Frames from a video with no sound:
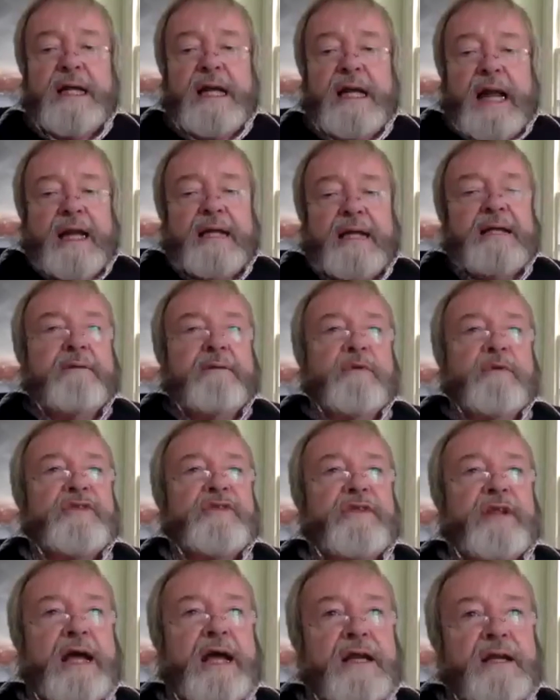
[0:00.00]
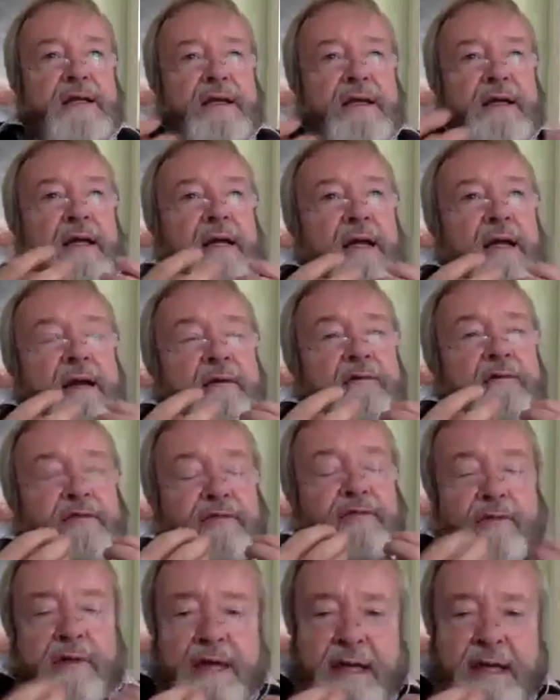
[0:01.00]
And it was that
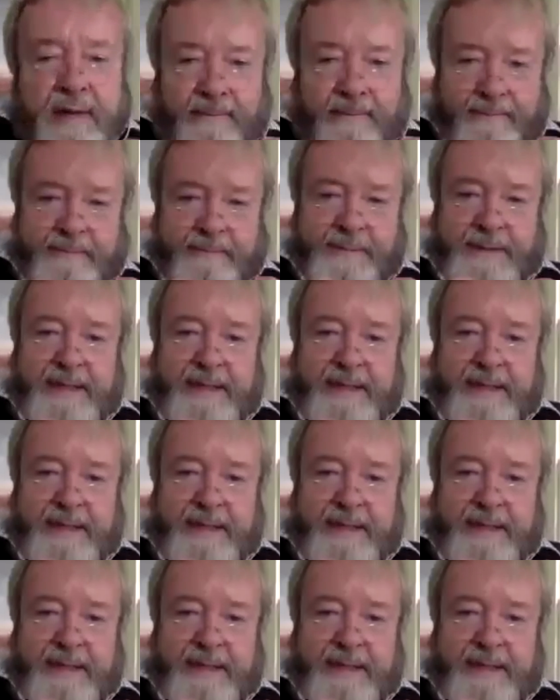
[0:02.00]
freedom